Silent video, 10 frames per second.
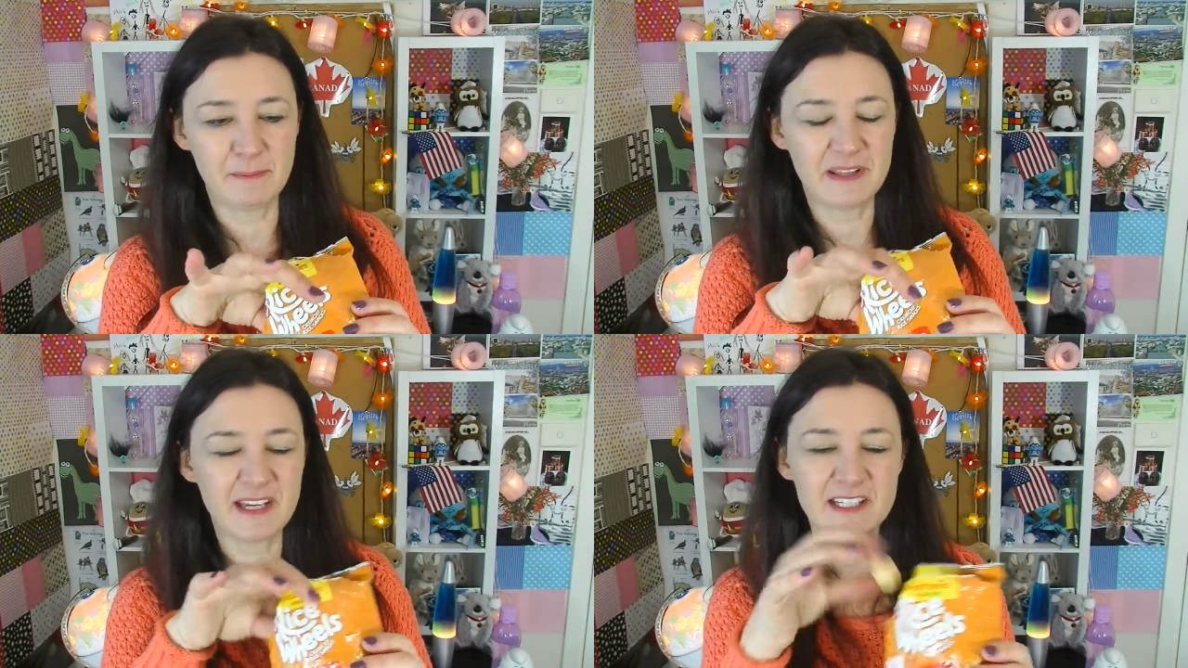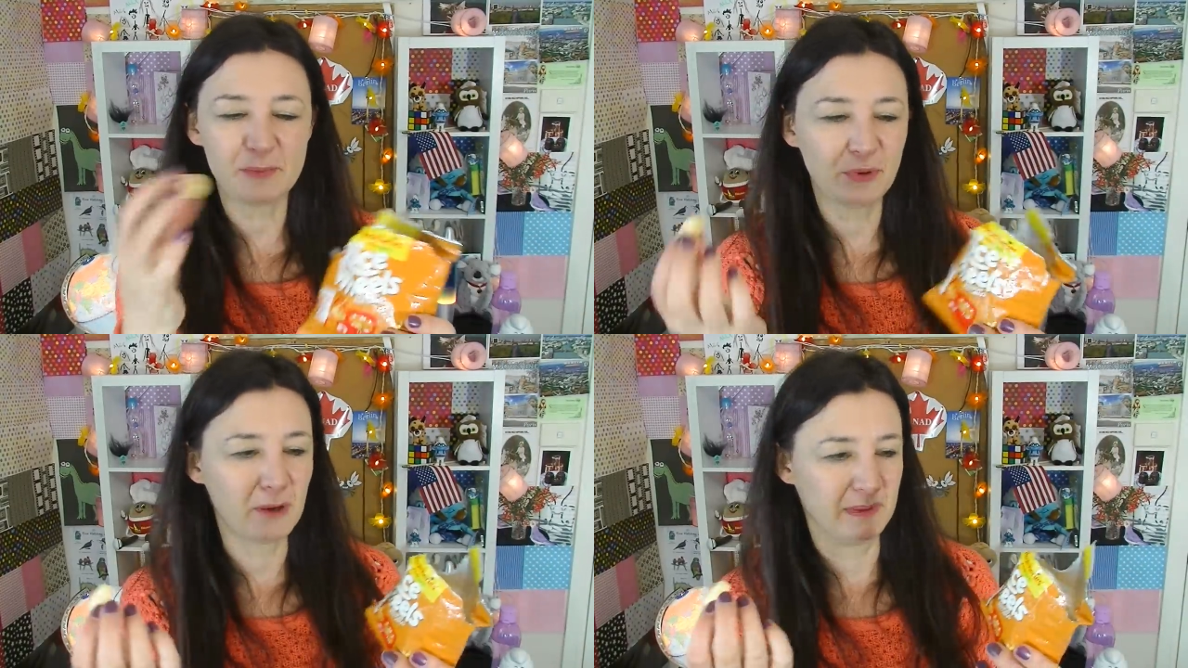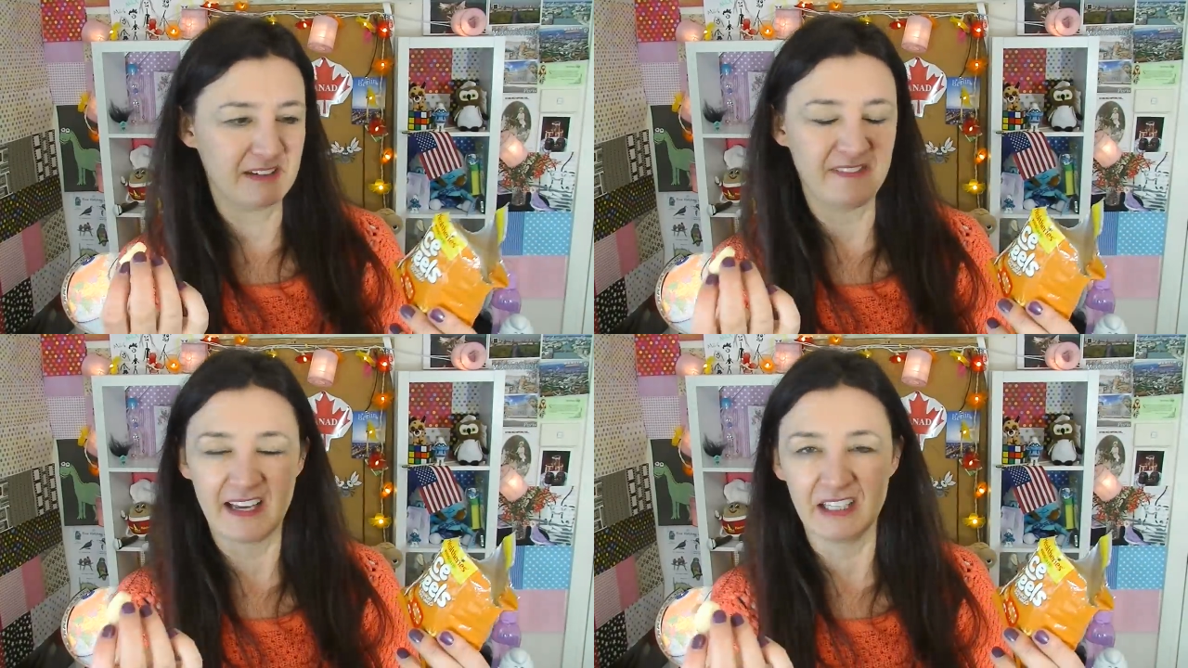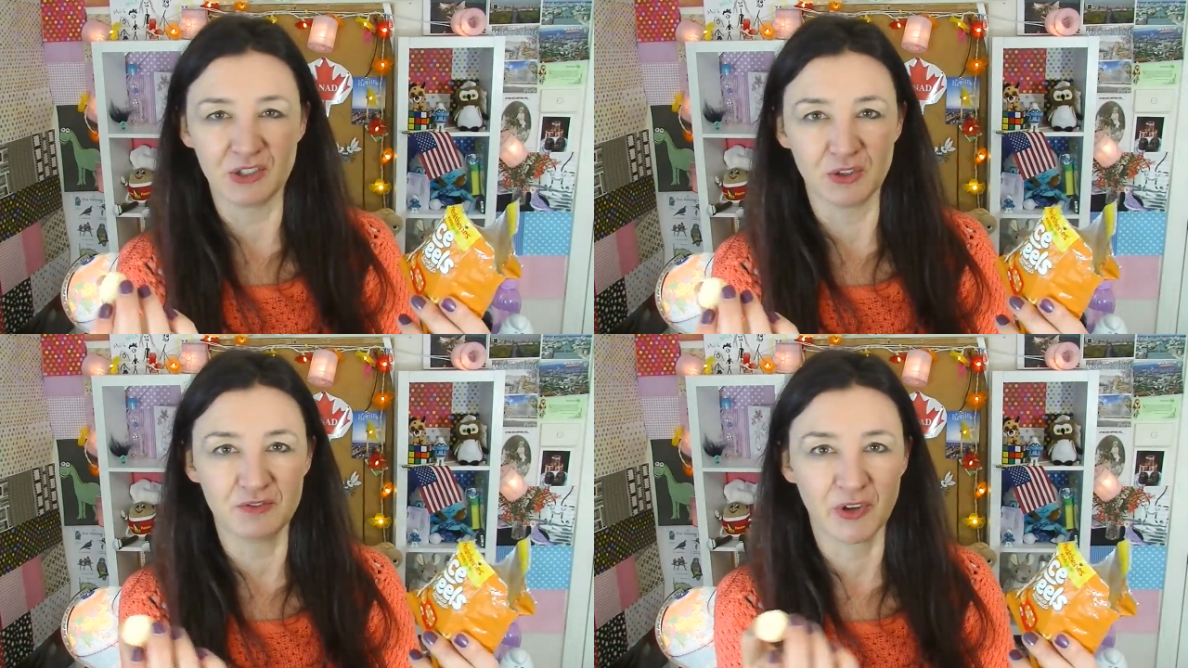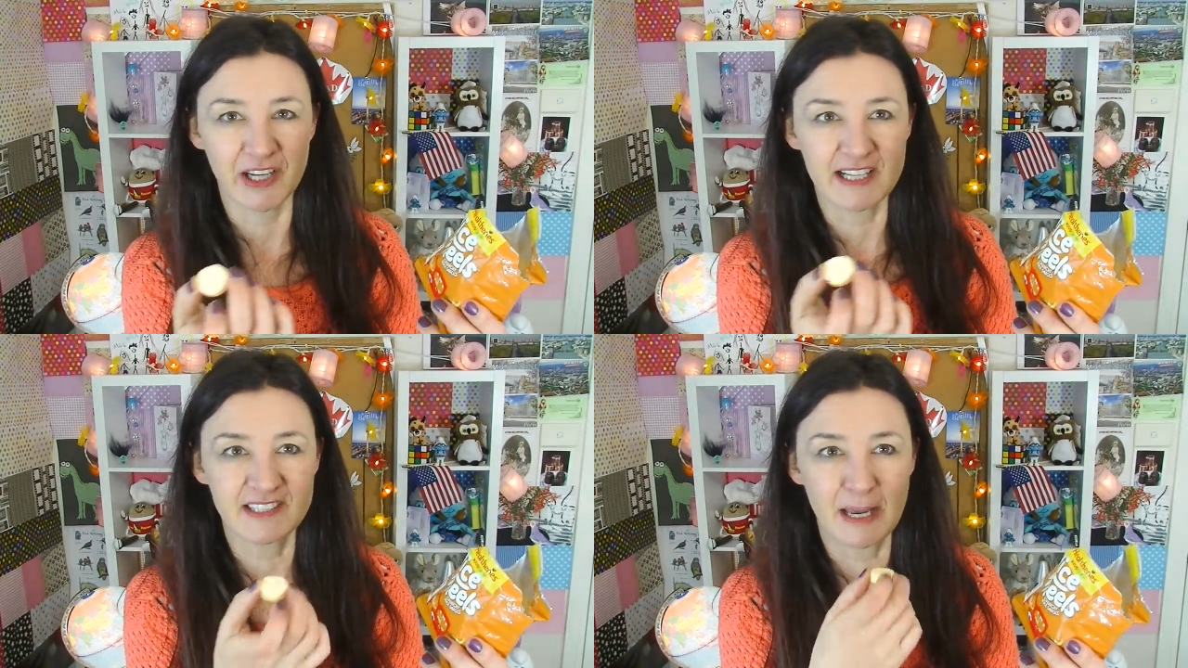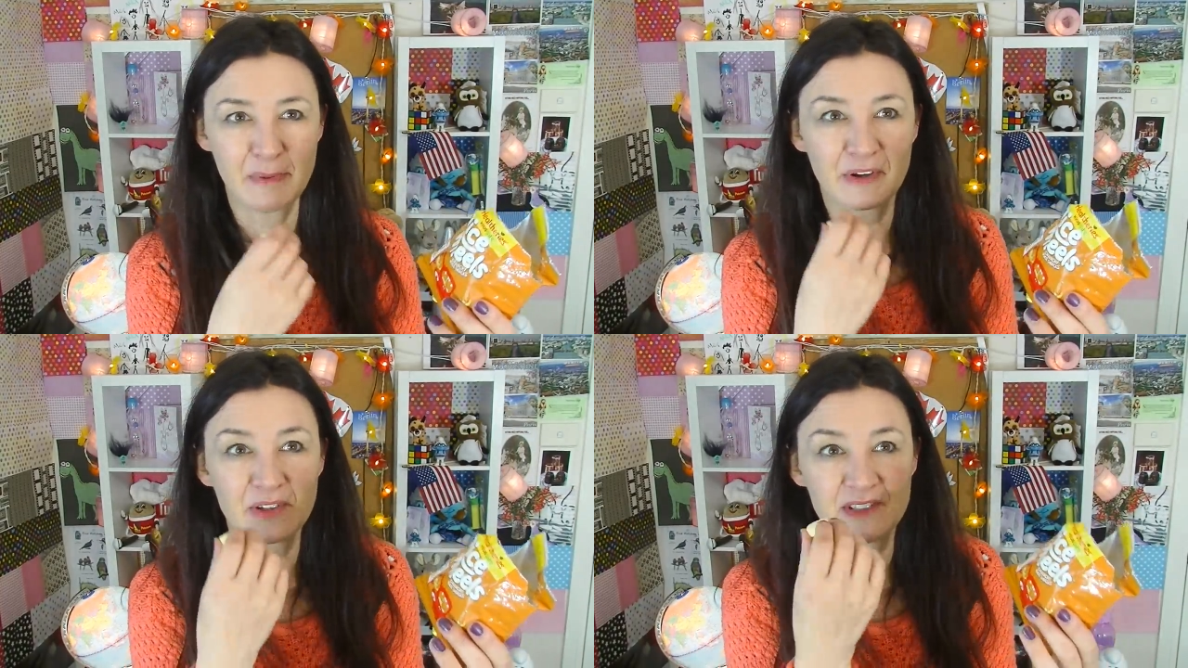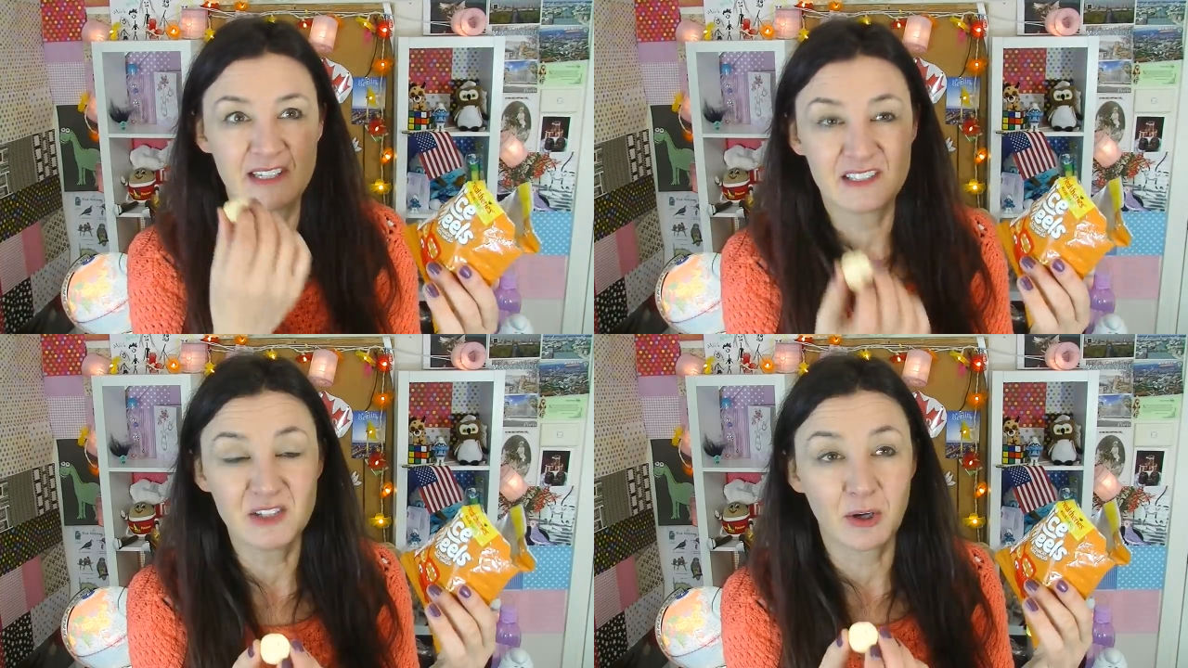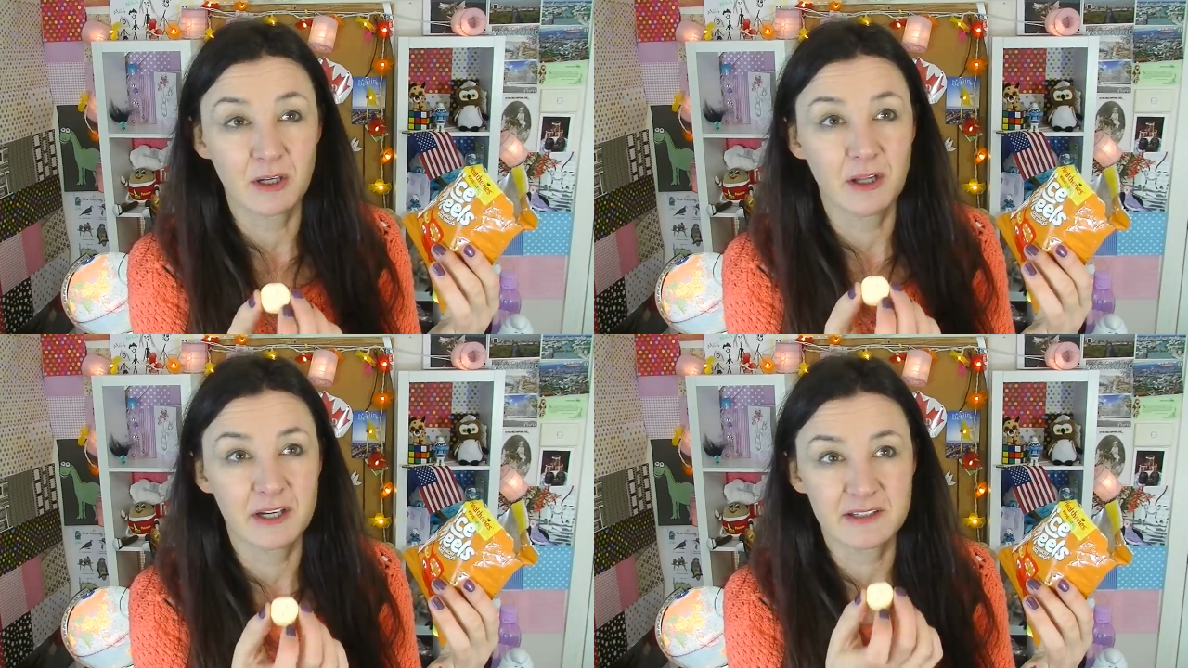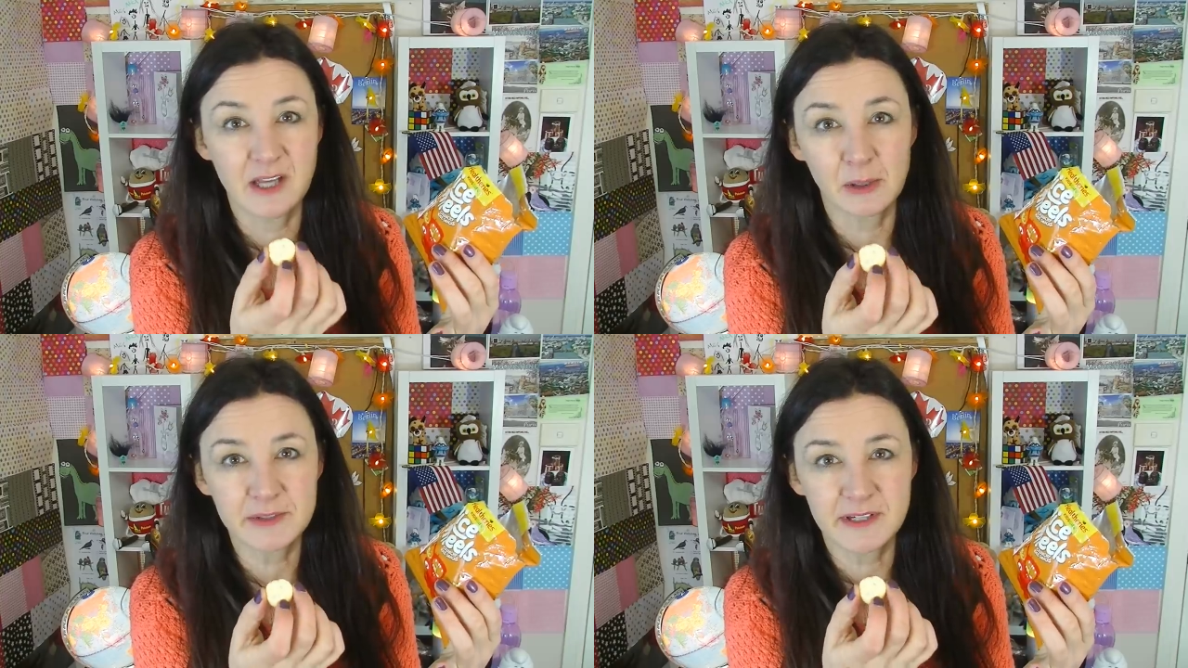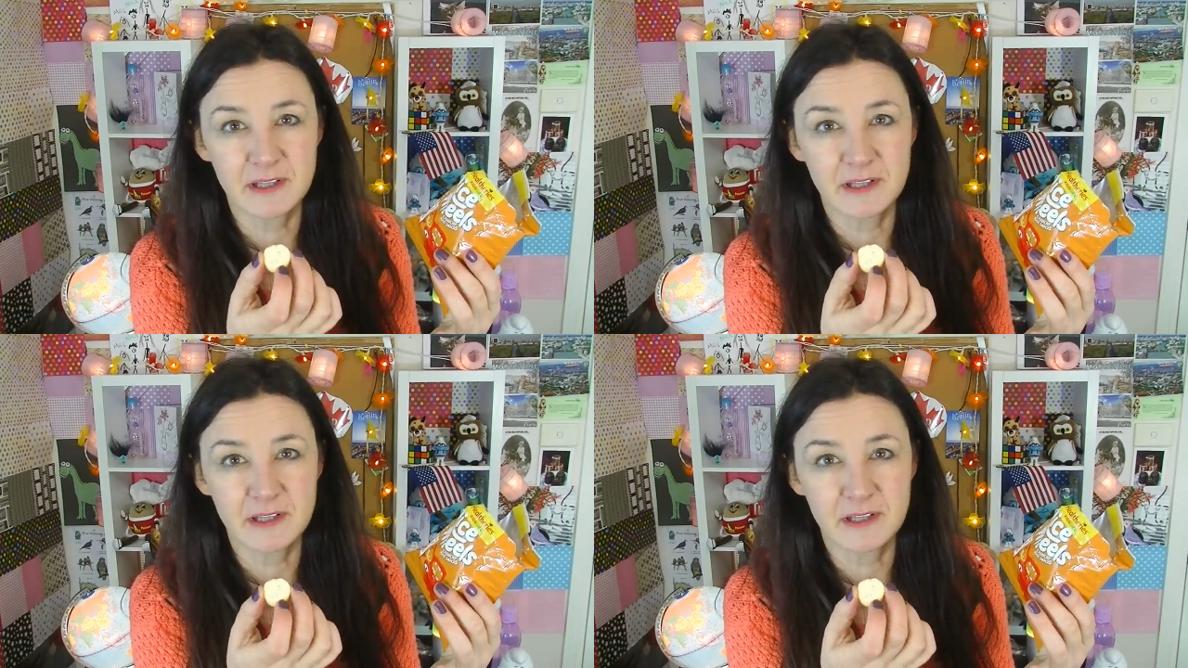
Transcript: but these are probably fairly good for you, I'd say, because there's not a lot of salt in